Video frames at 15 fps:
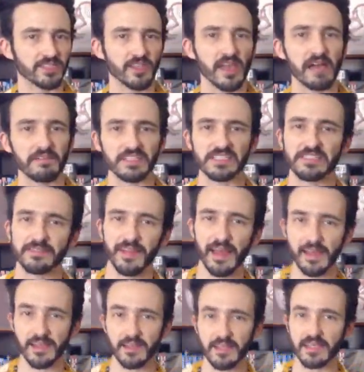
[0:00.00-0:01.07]
so you have a
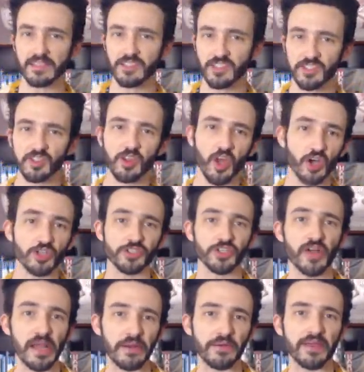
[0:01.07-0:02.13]
slightly
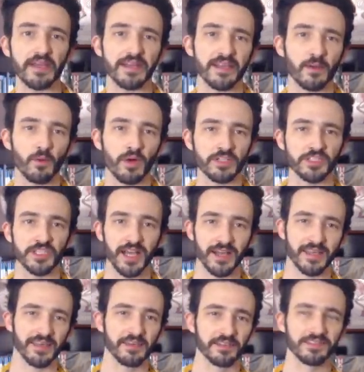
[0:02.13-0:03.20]
larger area to get
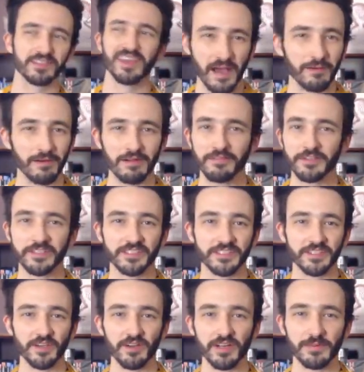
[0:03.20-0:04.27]
one-shot kills. However, it's
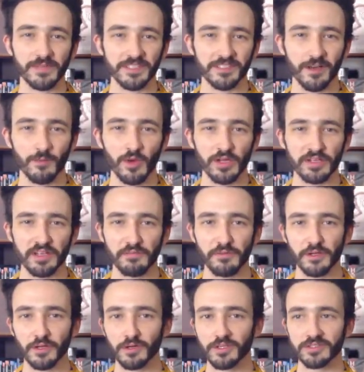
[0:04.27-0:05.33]
still going to be somewhat
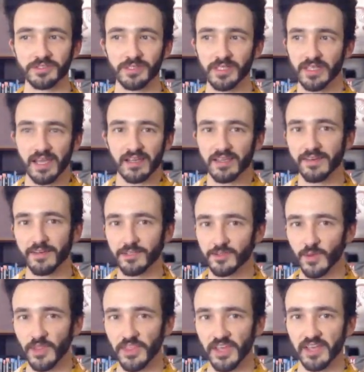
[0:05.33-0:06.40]
difficult to get
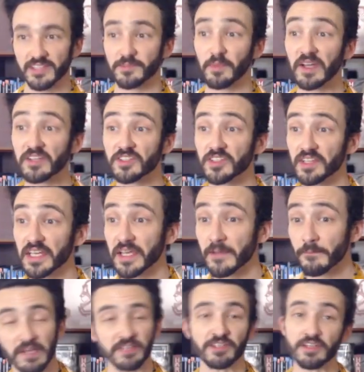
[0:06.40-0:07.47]
kills with it, especially
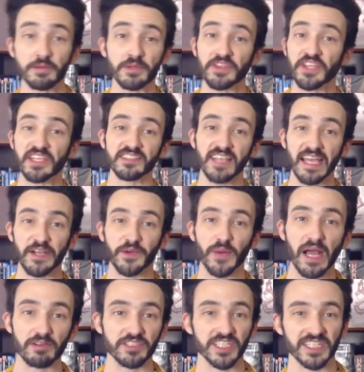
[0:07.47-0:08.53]
with things like
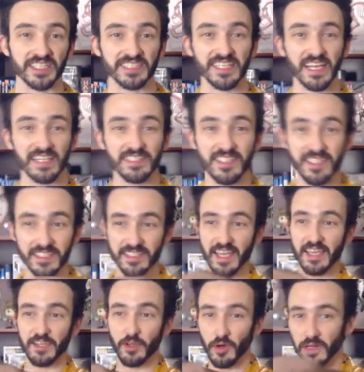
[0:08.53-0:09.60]
crouching, because that's going to
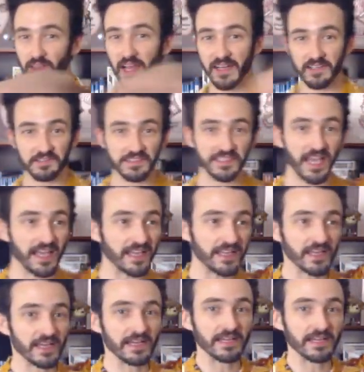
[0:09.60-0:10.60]
take your line of sight